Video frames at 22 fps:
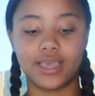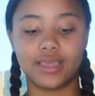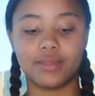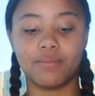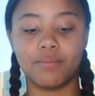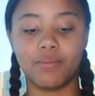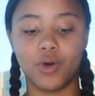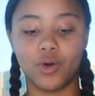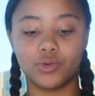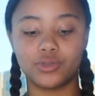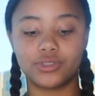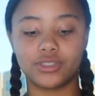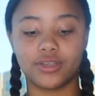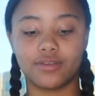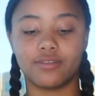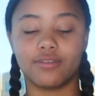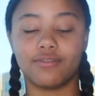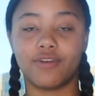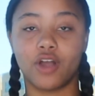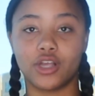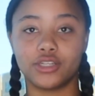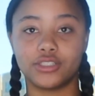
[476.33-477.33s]
in most of
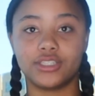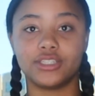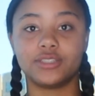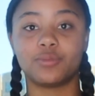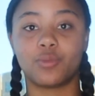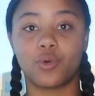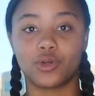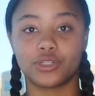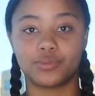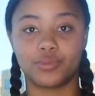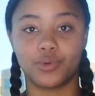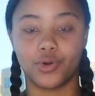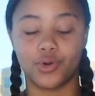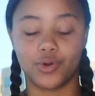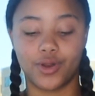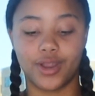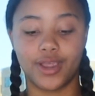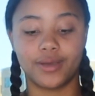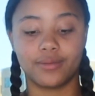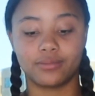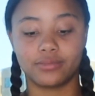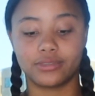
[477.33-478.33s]
the varsity sports
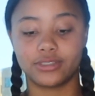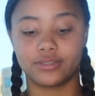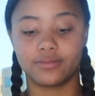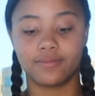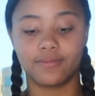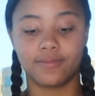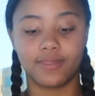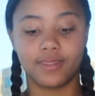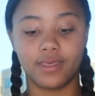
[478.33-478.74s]
programs.